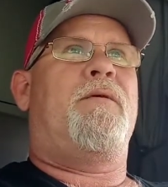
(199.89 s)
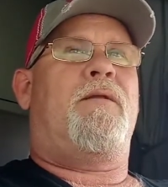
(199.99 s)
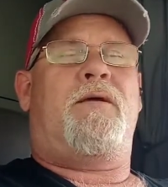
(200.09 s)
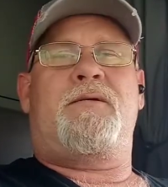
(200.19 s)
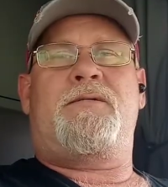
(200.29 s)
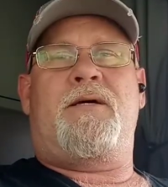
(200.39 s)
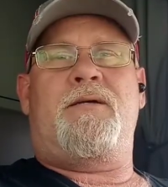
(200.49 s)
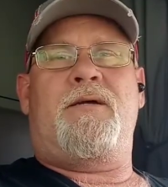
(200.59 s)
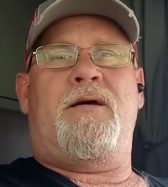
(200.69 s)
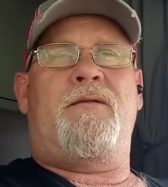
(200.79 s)
Like a
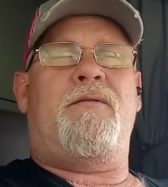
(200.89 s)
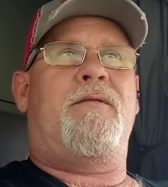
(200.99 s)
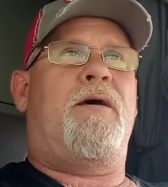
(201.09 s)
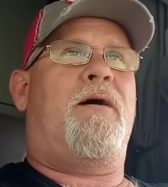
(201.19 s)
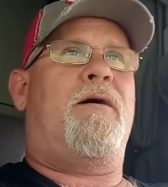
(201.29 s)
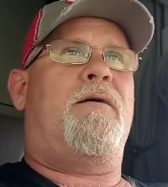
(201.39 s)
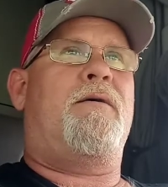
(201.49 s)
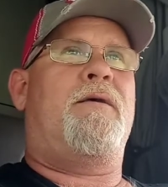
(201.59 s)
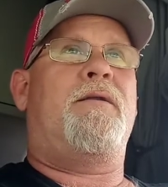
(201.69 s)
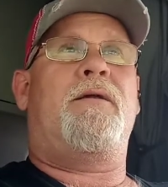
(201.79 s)
stun gun,
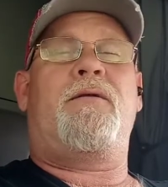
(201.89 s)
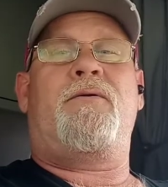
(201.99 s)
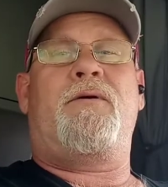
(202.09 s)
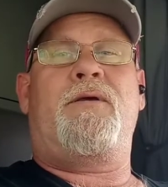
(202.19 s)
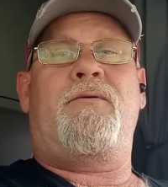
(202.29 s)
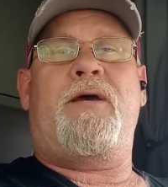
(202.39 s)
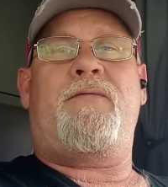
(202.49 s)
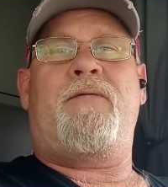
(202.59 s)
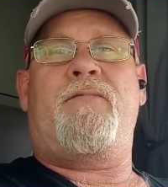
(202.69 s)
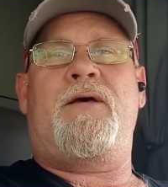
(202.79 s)
in Illinois, you have
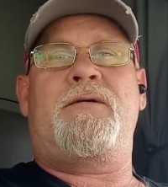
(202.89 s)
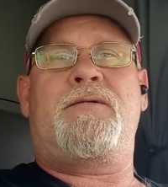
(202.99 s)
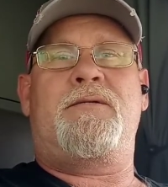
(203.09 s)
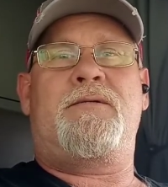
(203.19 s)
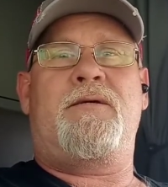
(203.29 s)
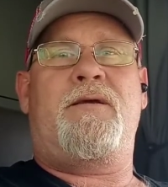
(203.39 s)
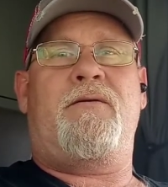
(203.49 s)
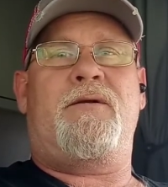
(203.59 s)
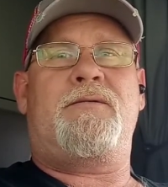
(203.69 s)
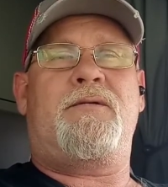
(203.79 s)
to have a license to
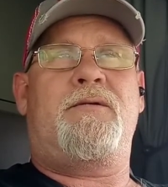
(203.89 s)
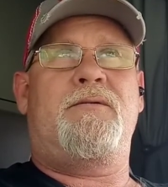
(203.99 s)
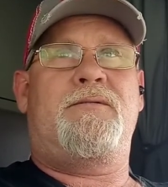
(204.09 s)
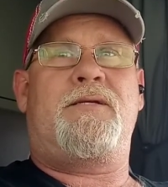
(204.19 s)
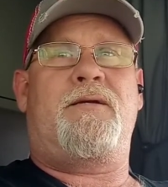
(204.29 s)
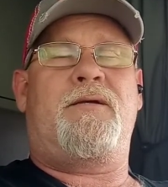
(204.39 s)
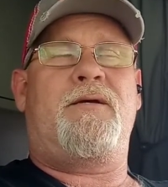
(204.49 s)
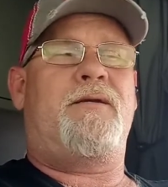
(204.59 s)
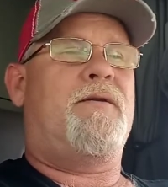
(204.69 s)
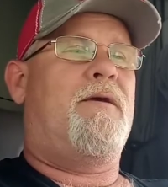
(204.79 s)
carry a stun
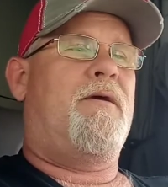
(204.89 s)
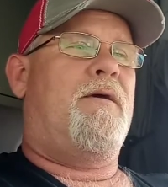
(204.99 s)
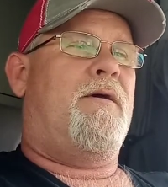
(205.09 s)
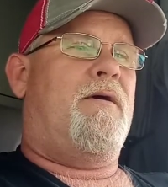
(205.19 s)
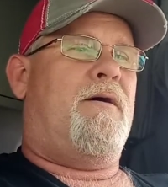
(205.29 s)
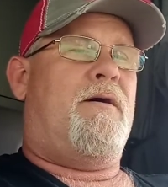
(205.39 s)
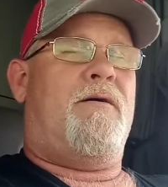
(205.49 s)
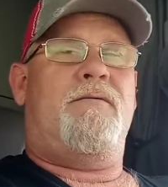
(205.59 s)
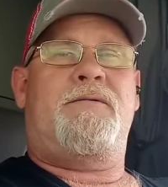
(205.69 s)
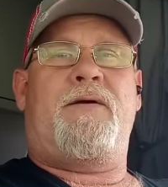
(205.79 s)
gun.
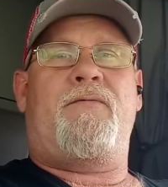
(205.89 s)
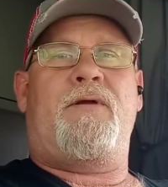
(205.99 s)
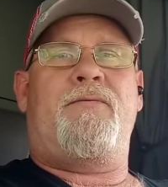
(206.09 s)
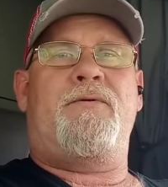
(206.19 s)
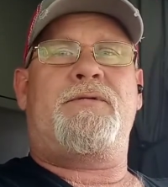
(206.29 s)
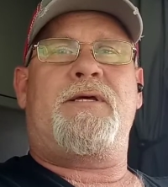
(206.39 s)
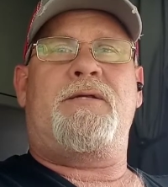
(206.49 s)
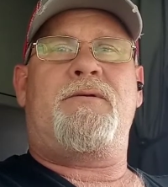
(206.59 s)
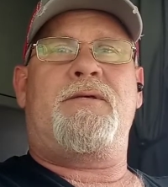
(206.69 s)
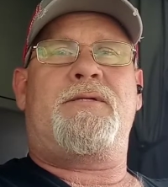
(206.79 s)
Several other
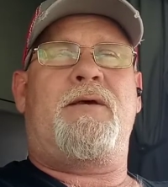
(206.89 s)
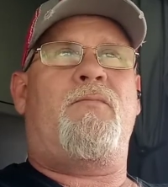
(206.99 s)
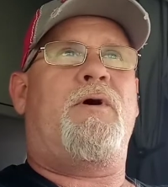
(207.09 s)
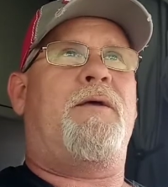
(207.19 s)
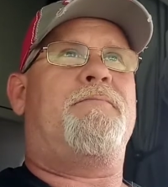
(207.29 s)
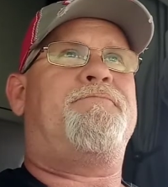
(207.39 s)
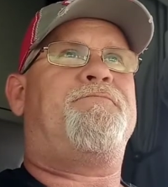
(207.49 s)
states are the same way.